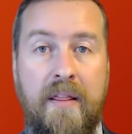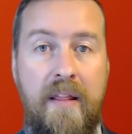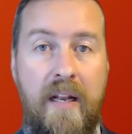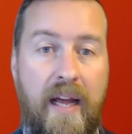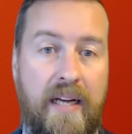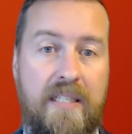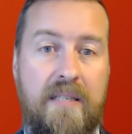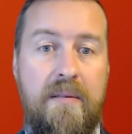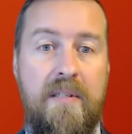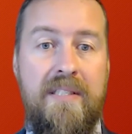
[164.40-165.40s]
The
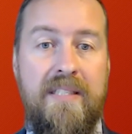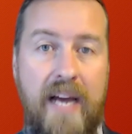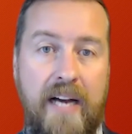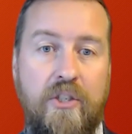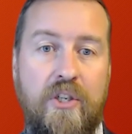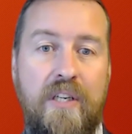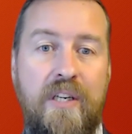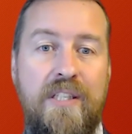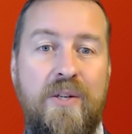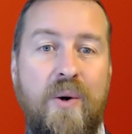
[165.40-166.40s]
next section
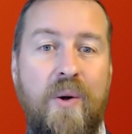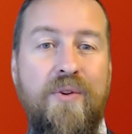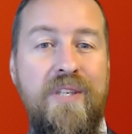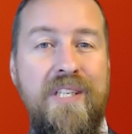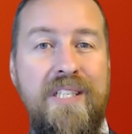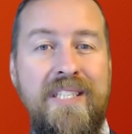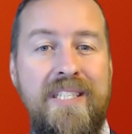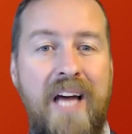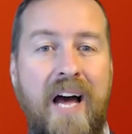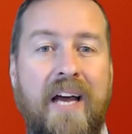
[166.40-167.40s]
is called the
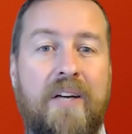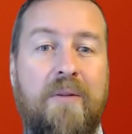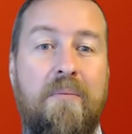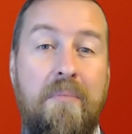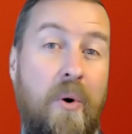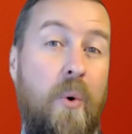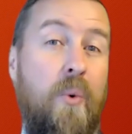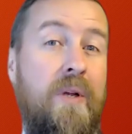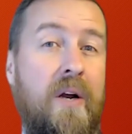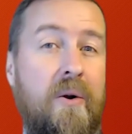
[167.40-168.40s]
desired
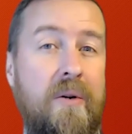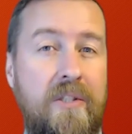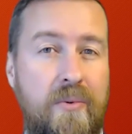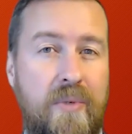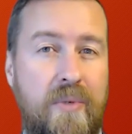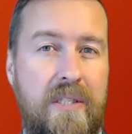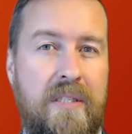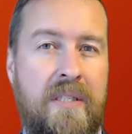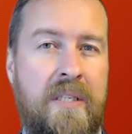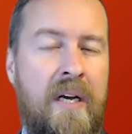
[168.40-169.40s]
mode
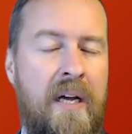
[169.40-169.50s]
characteristics.